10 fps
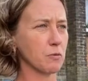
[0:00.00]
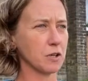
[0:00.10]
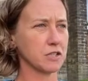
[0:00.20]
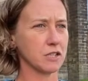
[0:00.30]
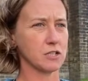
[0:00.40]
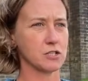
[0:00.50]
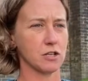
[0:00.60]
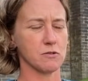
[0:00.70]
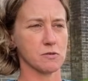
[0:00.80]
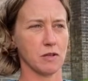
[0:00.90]
one of the
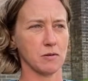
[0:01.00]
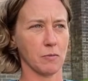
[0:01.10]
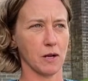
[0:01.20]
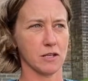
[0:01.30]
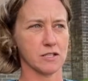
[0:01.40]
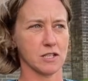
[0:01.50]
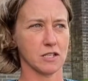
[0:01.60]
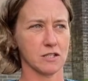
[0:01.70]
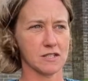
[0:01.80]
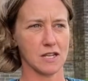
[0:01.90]
issues with
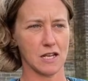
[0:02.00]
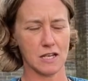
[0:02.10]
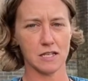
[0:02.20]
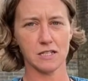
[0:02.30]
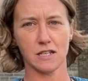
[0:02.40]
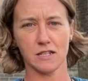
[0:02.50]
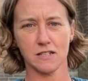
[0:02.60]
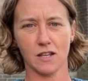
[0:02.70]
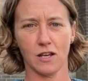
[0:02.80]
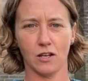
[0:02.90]
planting seed
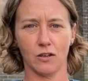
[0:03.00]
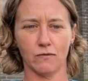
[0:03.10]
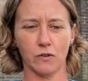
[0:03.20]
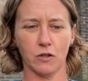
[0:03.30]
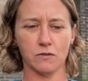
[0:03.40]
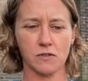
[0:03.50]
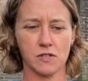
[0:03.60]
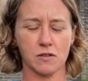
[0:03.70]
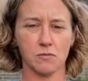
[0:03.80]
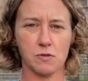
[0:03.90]
is that it
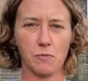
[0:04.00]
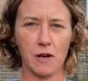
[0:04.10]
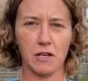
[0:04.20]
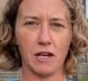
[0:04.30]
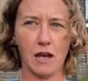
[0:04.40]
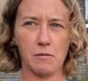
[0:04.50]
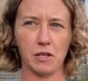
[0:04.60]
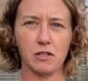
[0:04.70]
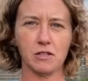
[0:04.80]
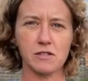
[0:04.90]
involves spraying
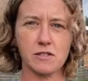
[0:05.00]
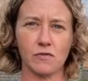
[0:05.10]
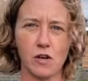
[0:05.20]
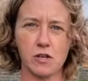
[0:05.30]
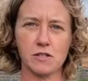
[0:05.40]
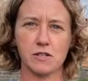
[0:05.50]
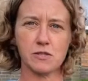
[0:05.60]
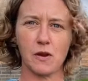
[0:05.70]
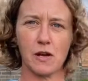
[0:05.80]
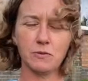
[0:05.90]
chemicals first
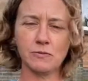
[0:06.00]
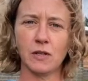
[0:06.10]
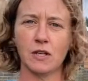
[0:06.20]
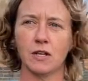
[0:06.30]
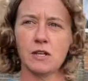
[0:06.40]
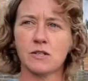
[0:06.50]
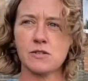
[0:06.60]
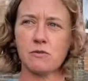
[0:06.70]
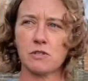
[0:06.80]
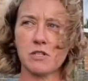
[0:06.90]
as well.
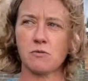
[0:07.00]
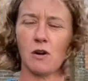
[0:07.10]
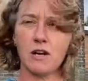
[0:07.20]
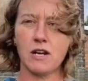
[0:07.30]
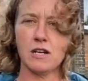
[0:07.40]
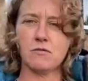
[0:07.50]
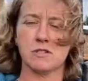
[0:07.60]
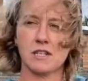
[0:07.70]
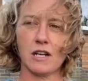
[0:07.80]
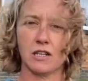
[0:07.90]
So which is why
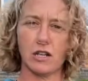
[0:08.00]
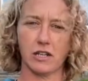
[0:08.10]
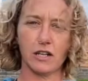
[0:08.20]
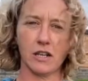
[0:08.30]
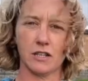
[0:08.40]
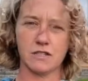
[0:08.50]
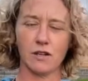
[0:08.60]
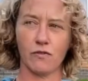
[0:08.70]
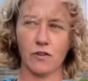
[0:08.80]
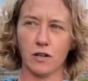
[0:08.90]
we started looking at
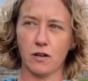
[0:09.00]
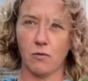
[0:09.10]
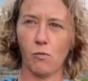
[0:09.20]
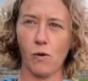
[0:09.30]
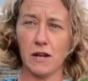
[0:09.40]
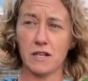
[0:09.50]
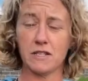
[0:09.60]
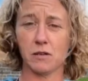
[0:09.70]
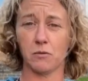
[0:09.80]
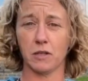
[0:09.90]
different
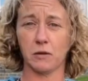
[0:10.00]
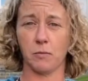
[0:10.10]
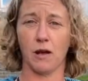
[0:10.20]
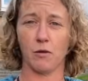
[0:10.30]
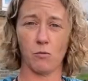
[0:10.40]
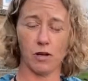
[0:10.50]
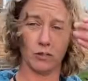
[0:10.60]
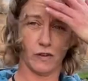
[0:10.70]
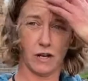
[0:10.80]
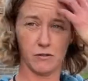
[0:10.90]
ways that we could plant
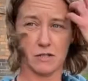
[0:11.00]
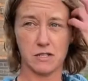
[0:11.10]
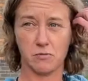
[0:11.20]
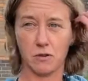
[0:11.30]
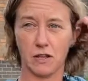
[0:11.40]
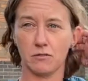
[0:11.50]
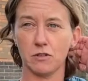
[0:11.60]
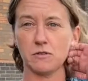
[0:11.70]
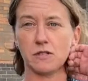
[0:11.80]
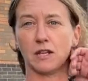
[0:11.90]
wildflowers without
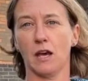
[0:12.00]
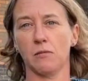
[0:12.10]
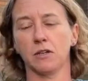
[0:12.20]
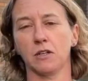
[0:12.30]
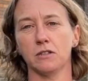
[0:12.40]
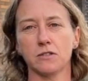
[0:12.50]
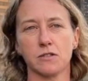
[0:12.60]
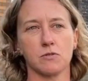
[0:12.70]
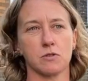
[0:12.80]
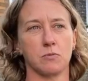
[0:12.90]
using chemicals,
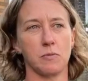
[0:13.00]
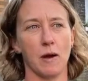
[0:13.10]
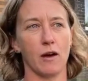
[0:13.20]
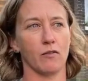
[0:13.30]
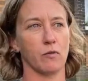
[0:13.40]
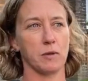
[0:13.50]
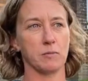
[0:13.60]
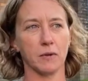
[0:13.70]
which would be better for people